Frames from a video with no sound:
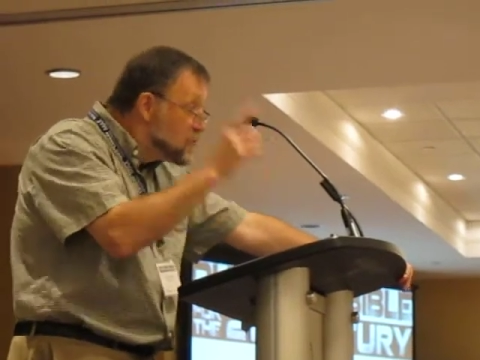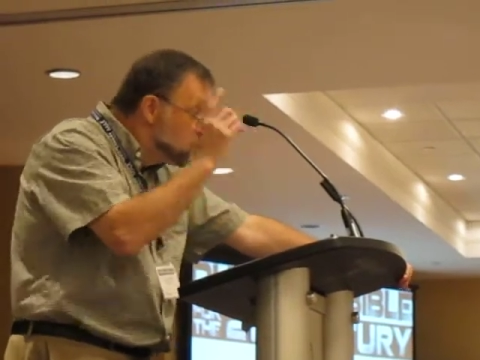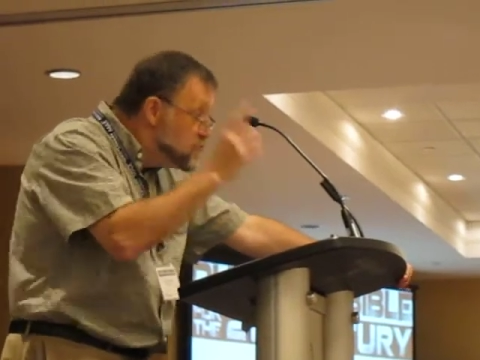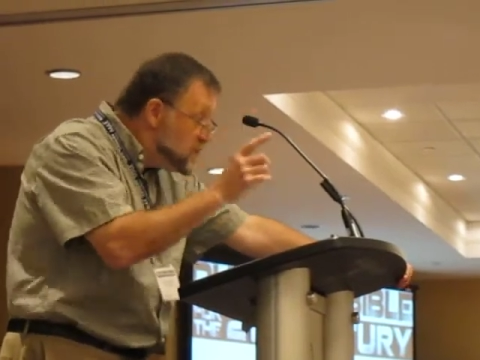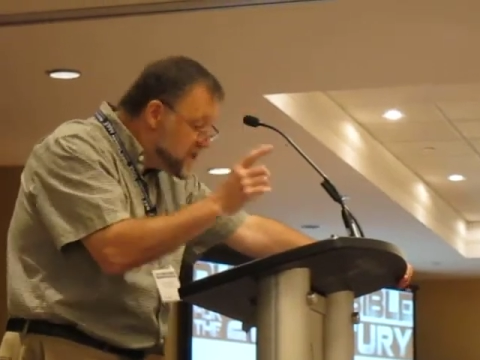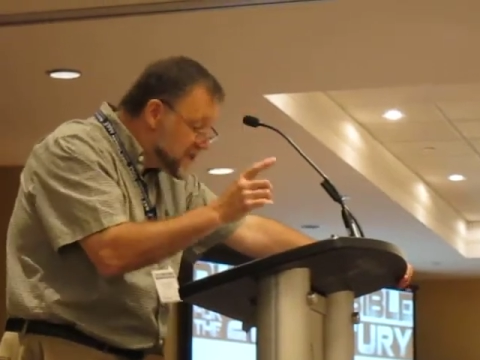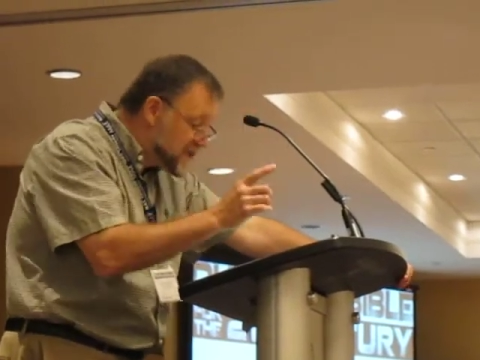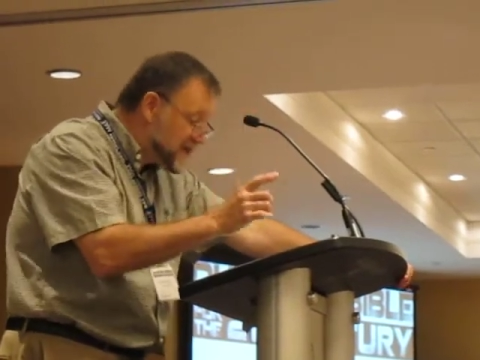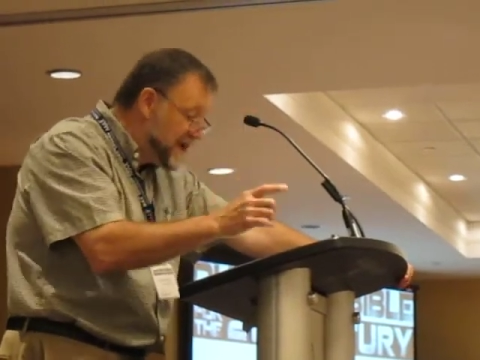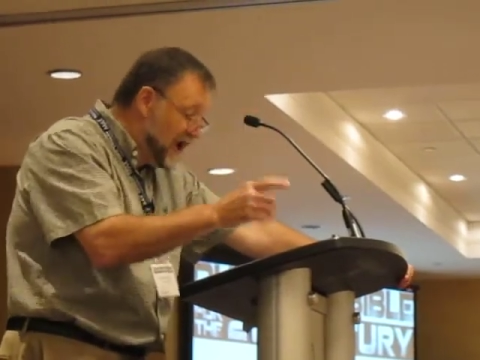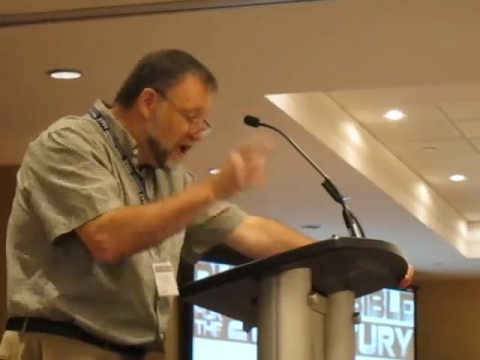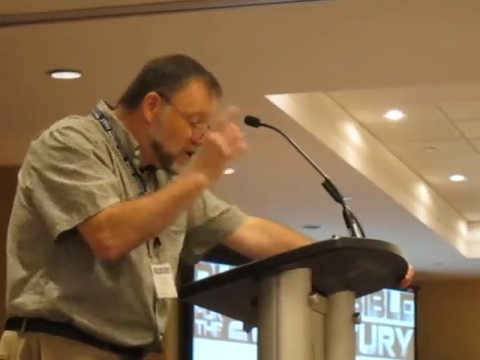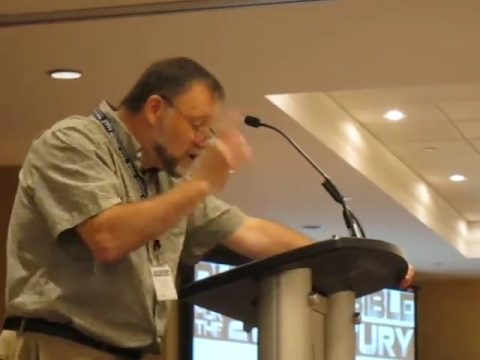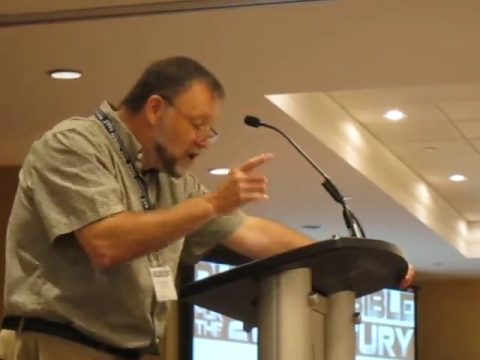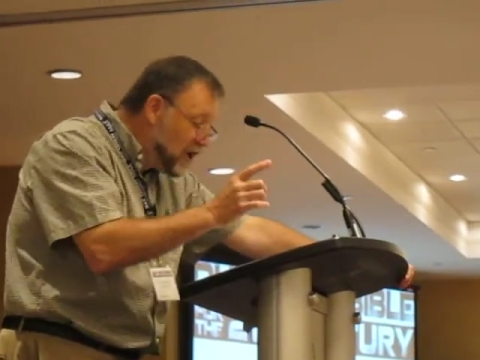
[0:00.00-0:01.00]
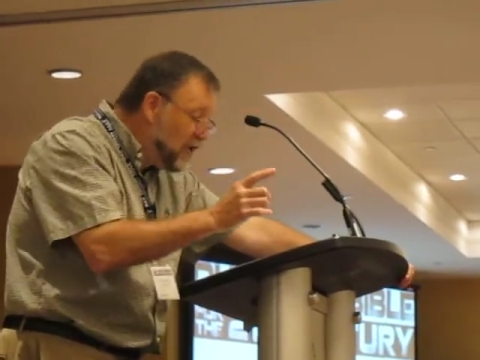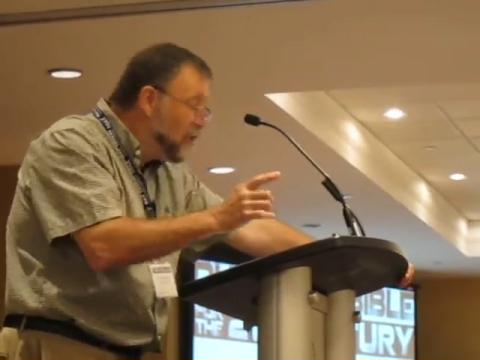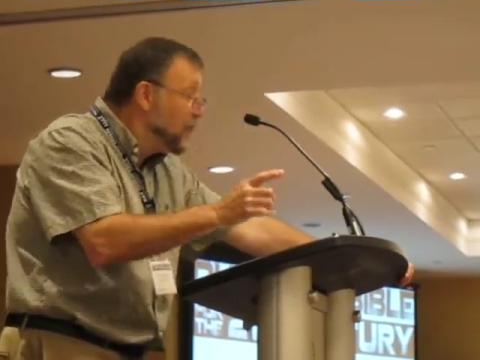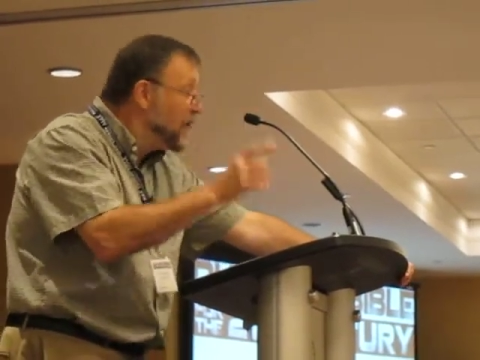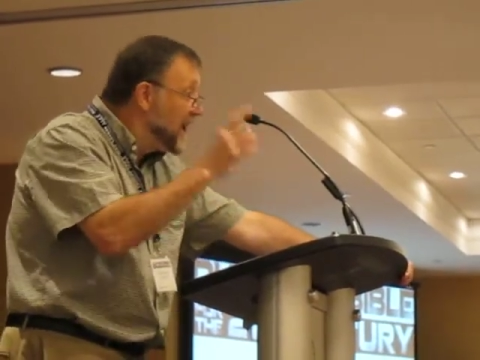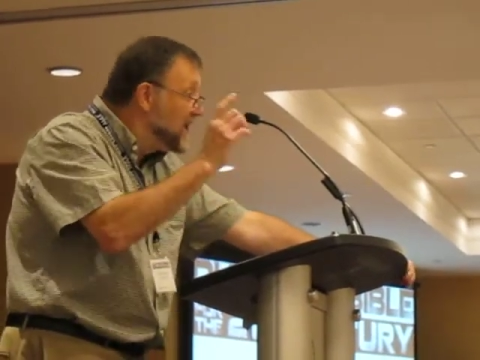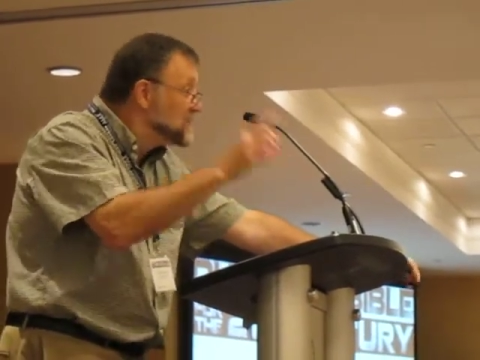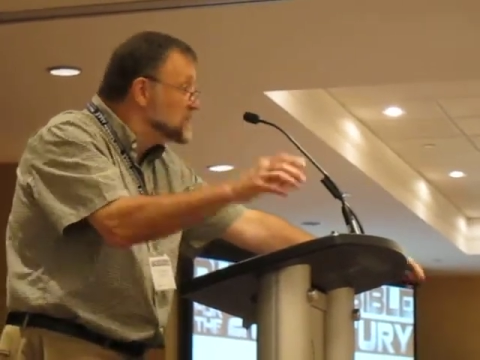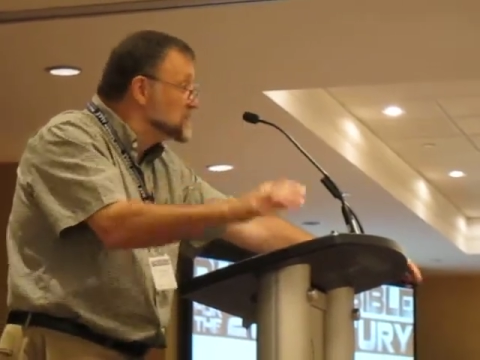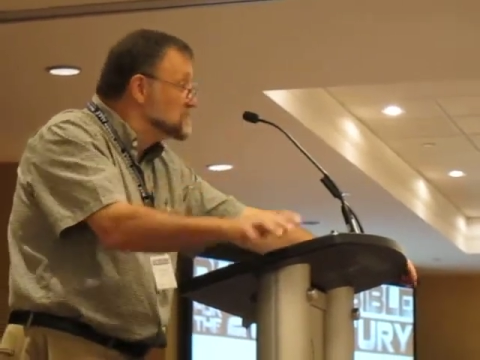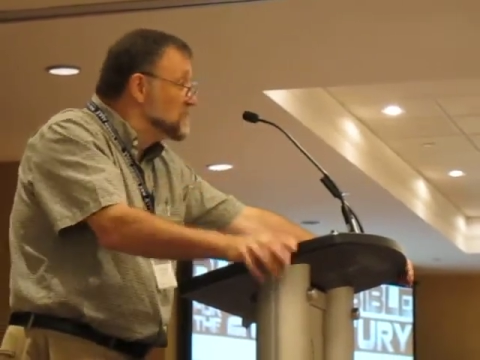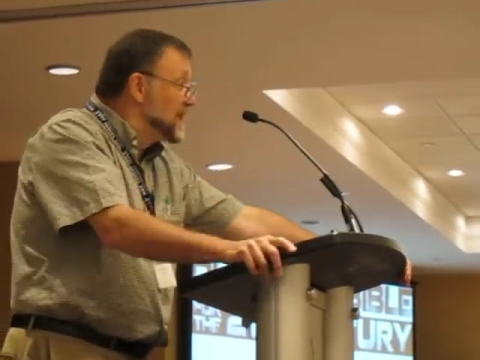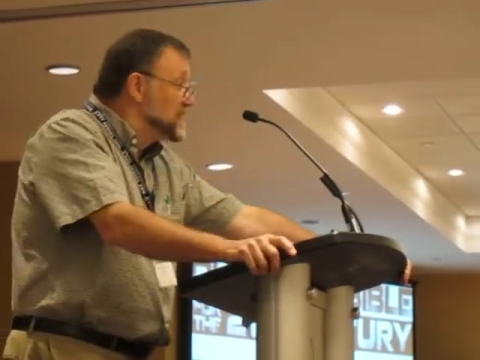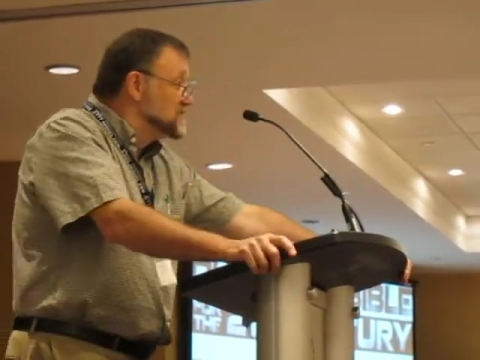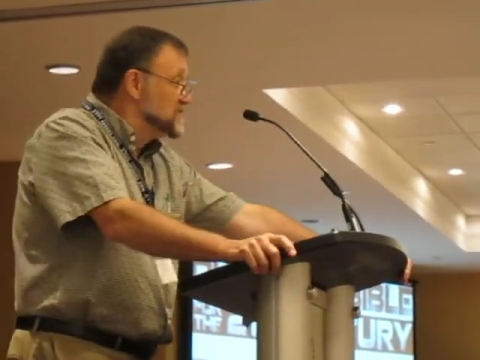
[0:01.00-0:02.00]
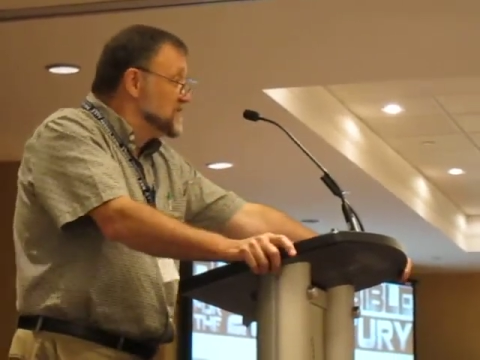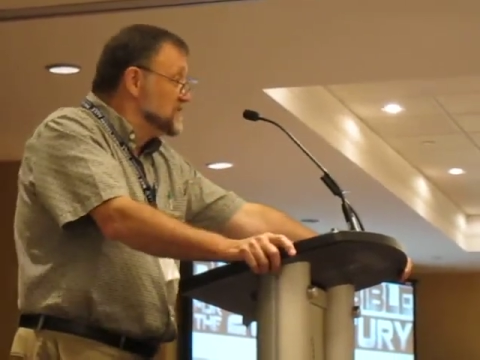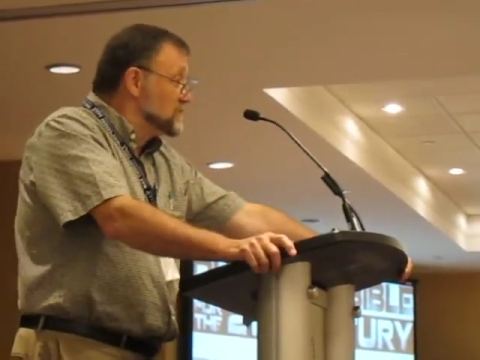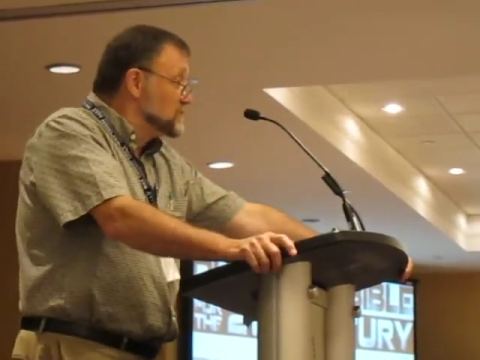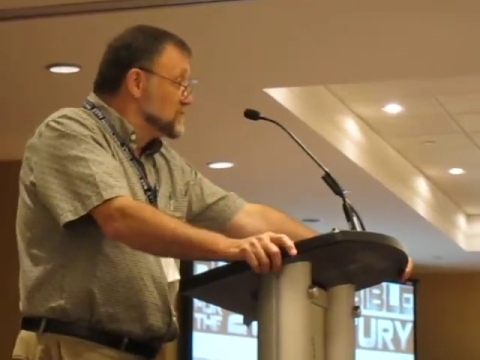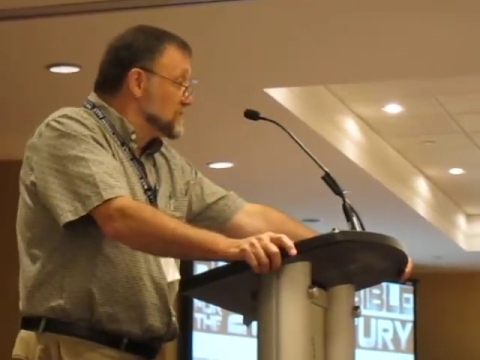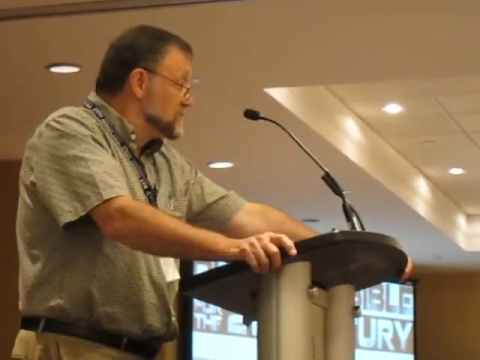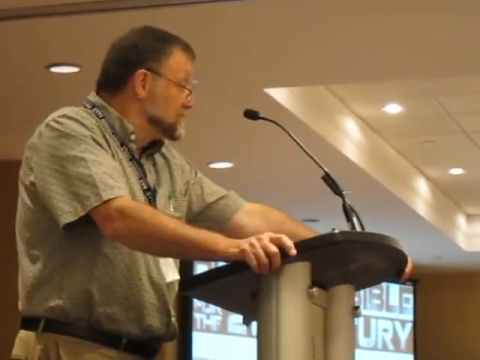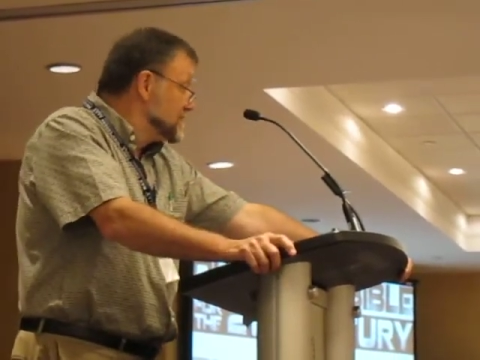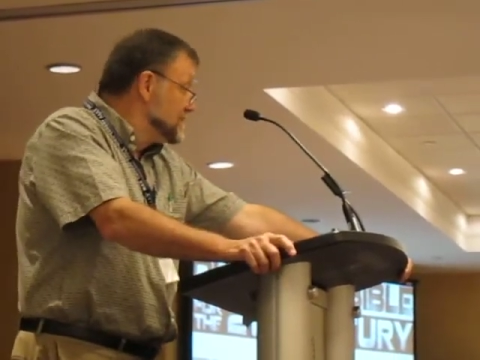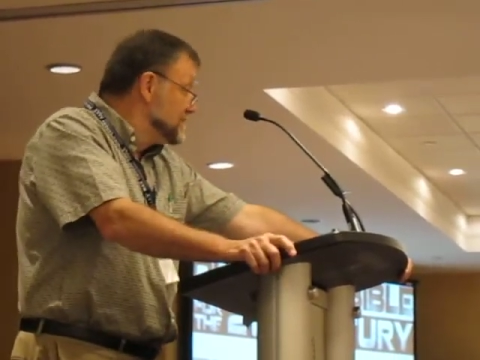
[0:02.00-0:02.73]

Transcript: weak, low, and despised in the world,